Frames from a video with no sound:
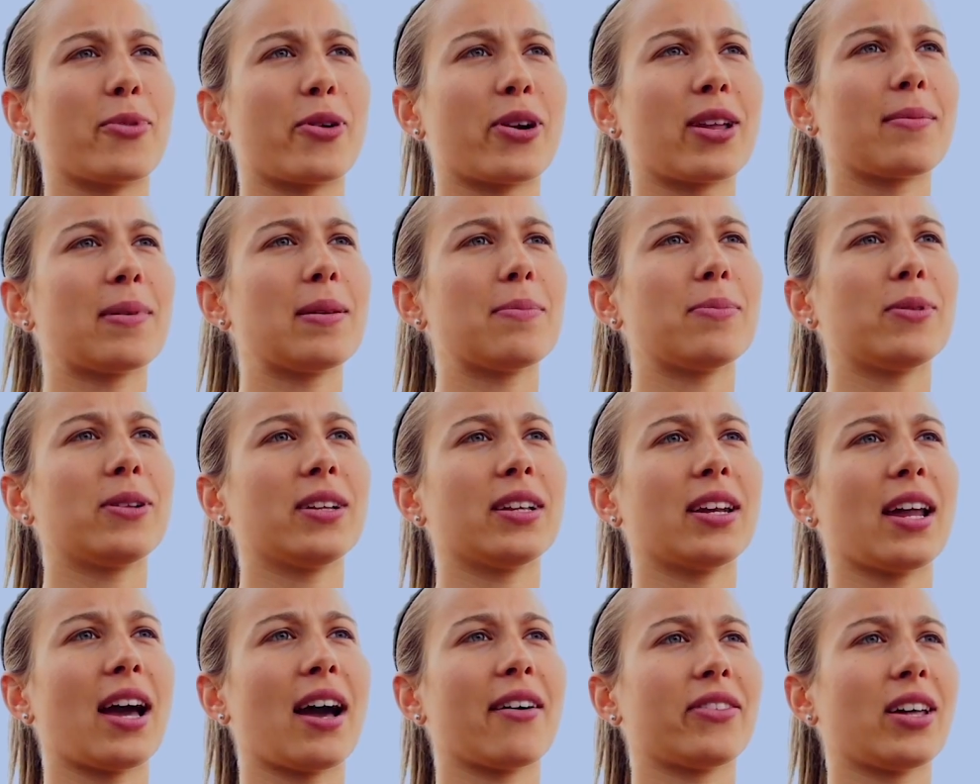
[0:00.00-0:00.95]
morning people and
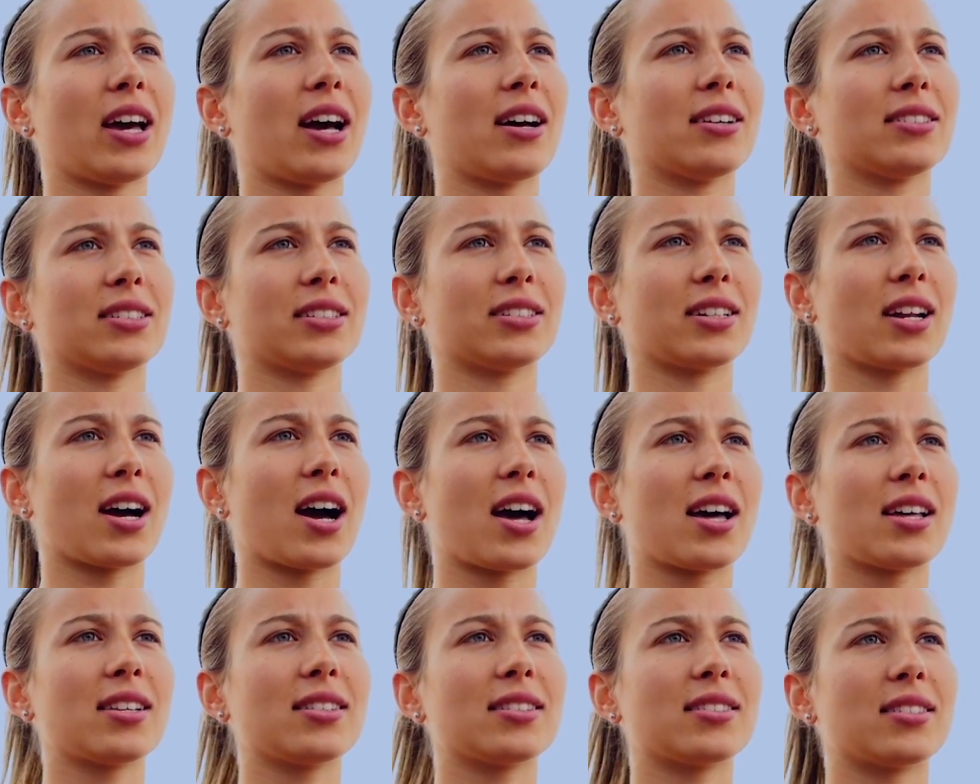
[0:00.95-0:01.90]
half the house are
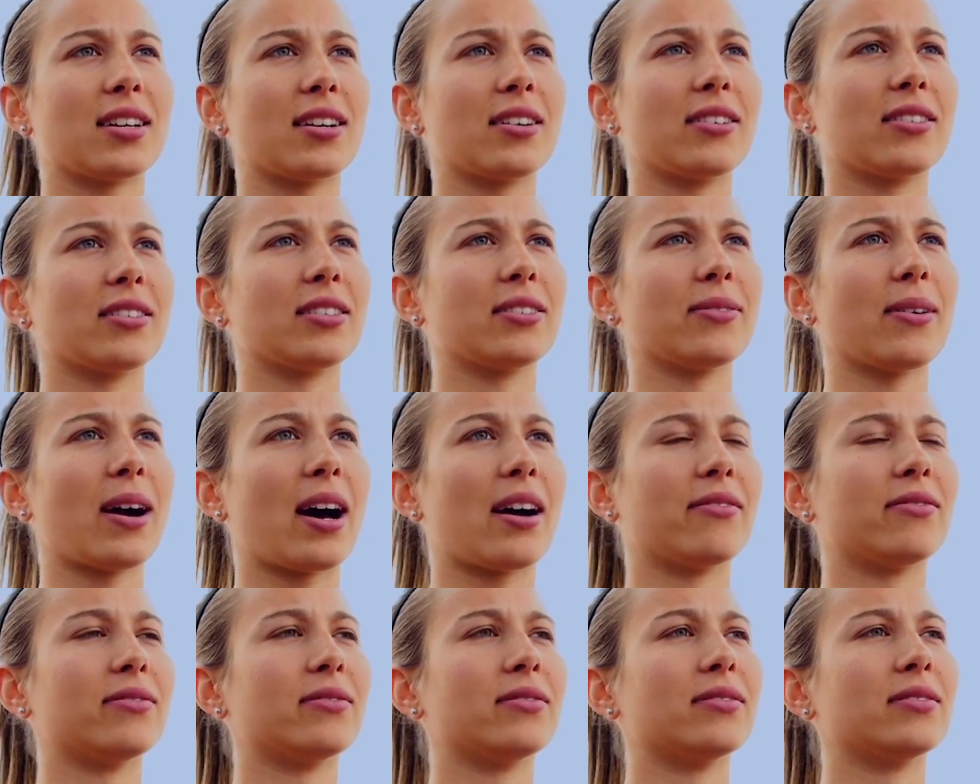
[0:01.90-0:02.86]
not. So you
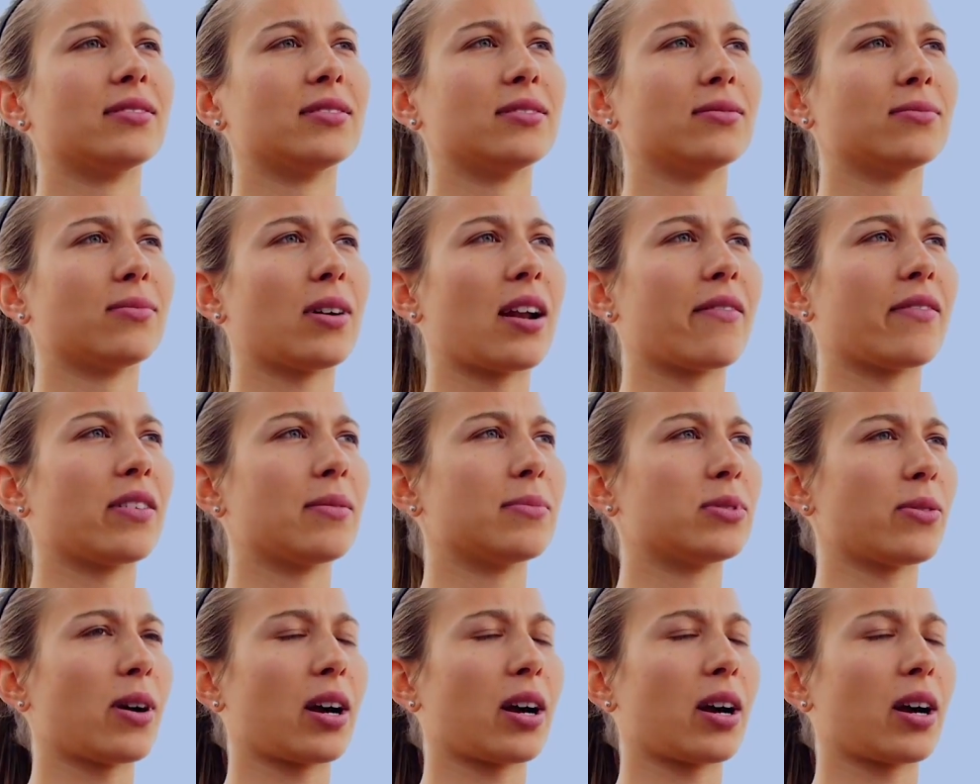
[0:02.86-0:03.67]
have one of them's